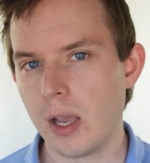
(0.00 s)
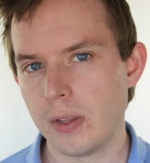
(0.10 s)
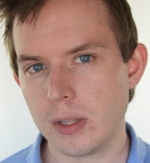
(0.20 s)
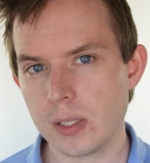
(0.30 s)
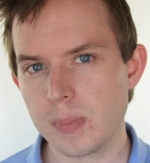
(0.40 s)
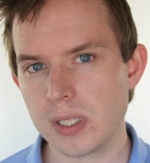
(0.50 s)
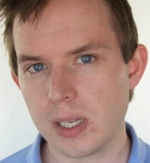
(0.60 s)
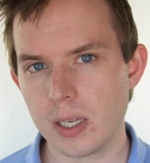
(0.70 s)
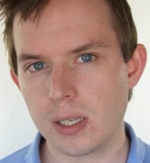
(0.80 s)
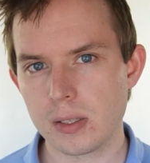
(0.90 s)
Now this
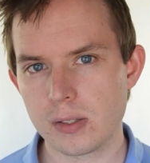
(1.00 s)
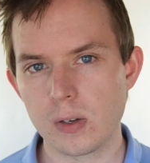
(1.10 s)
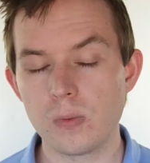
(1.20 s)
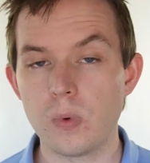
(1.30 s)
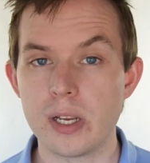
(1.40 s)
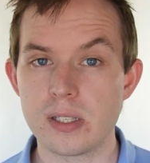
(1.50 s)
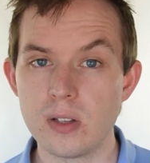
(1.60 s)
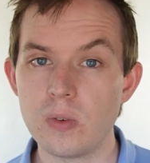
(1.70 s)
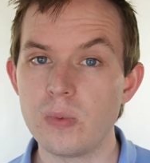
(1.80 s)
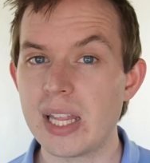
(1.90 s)
particular software is
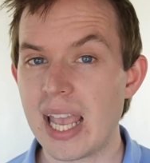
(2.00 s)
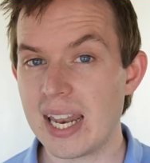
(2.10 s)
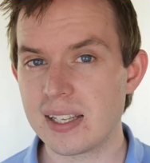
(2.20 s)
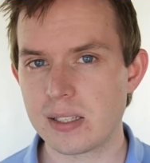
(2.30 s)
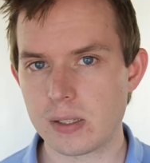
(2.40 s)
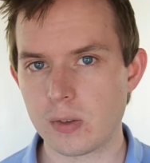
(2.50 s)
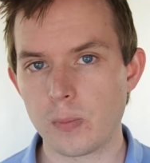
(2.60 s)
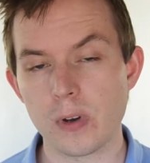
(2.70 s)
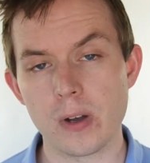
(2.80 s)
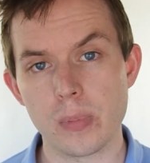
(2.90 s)
not really editing
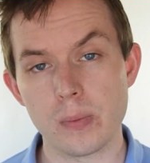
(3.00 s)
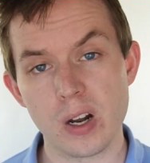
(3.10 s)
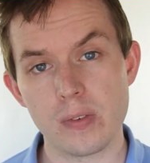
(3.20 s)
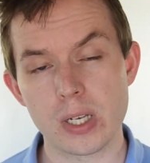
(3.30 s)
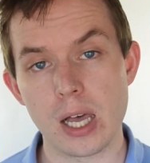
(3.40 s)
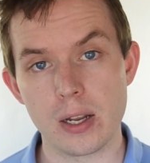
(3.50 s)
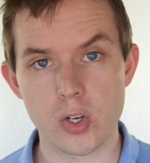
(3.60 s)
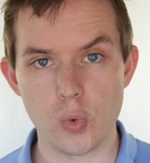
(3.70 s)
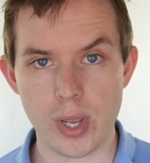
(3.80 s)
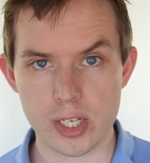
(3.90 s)
software, but rather color
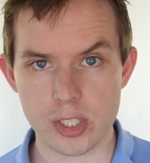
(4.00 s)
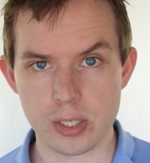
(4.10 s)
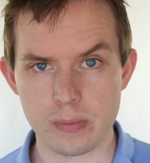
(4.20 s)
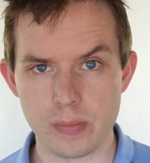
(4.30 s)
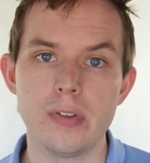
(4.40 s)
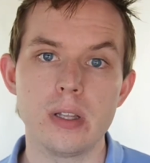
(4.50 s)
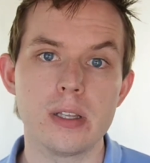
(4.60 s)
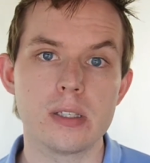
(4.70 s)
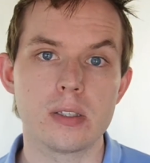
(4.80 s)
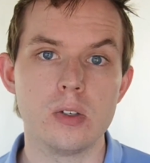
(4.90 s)
correction. If you're
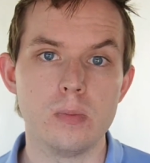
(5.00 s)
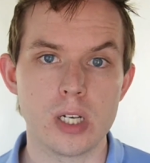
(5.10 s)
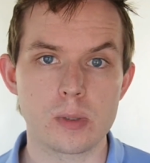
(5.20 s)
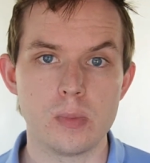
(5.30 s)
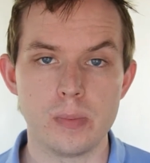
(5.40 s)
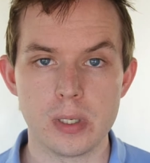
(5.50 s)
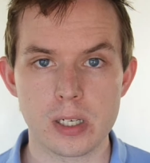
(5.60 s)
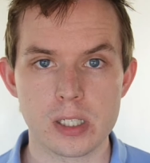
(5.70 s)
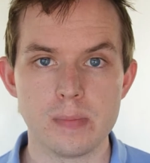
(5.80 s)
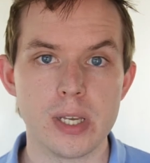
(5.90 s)
looking to do much more
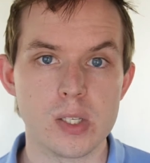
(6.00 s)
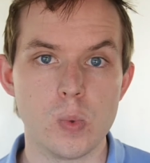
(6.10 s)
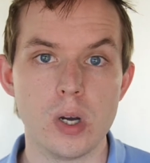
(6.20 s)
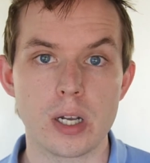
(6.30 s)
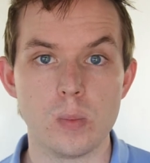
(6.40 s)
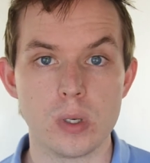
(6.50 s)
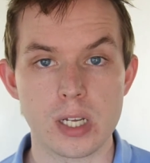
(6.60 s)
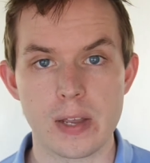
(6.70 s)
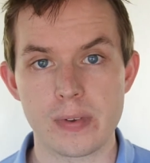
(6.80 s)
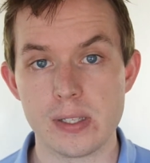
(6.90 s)
production-based work and want
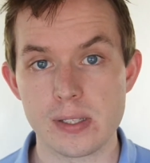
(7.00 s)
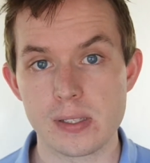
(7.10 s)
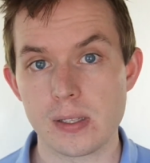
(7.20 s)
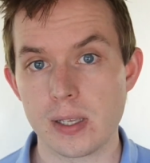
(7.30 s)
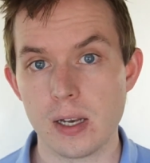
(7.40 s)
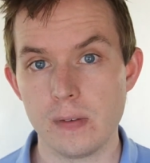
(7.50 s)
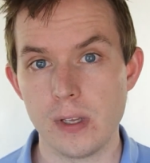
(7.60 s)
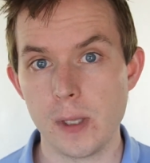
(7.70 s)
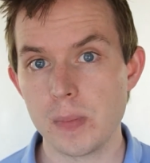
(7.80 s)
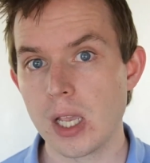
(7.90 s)
to have consistent color
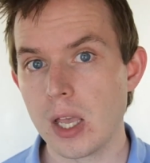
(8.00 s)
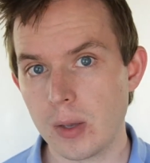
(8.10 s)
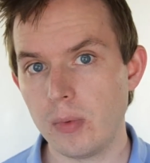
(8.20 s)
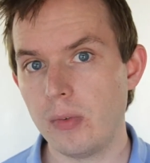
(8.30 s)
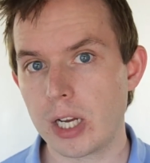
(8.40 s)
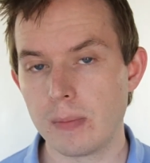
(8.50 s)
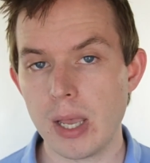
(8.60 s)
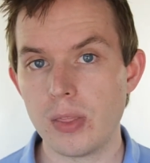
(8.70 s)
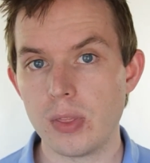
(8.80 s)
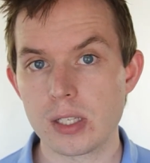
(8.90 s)
themes, then we
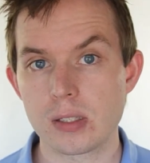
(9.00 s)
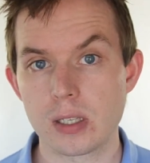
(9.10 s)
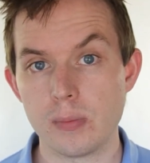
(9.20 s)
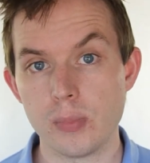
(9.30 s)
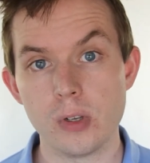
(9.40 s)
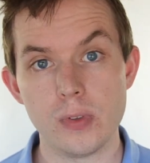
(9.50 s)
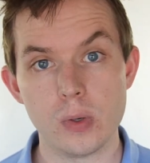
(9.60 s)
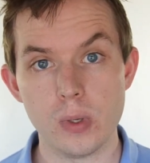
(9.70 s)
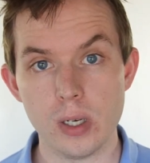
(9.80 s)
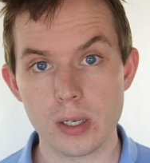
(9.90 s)
recommend this to improve your
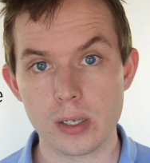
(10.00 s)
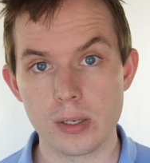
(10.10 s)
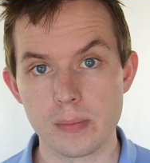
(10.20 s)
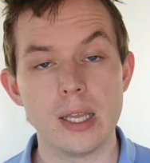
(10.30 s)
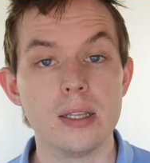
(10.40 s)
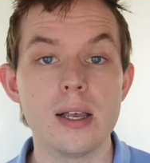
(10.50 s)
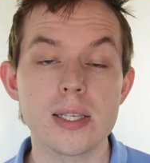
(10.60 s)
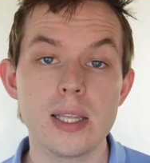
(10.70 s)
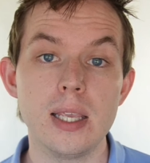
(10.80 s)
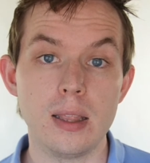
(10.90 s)
work. And
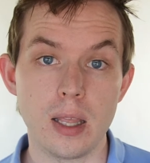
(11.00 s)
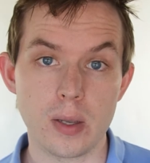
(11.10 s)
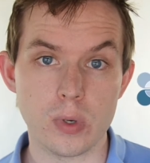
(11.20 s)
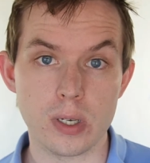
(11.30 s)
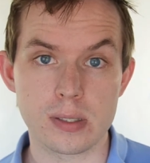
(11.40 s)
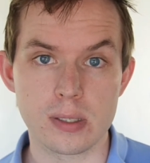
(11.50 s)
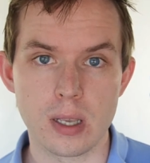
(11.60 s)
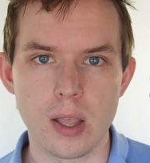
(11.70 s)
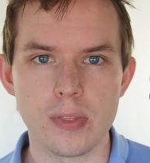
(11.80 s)
lastly, Lightworks.